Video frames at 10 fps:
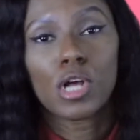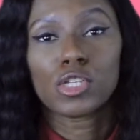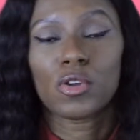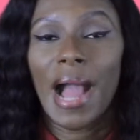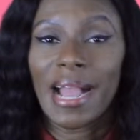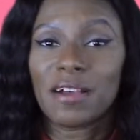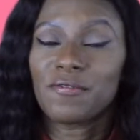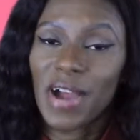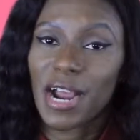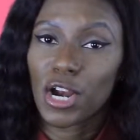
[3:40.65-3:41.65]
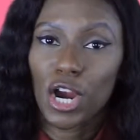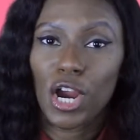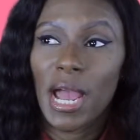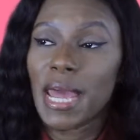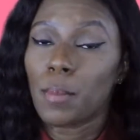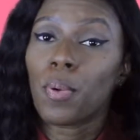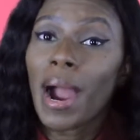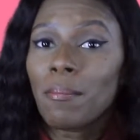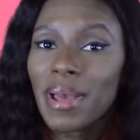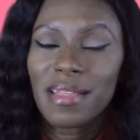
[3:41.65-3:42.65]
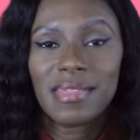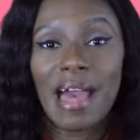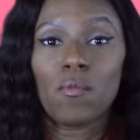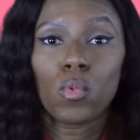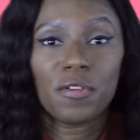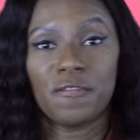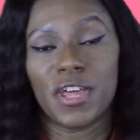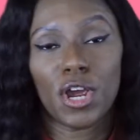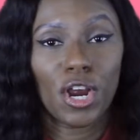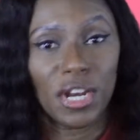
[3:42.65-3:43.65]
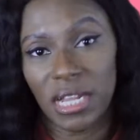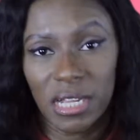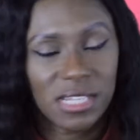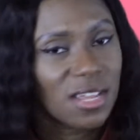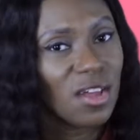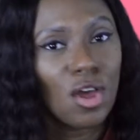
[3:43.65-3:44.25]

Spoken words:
so that I can find her an apartment that would fit her needs.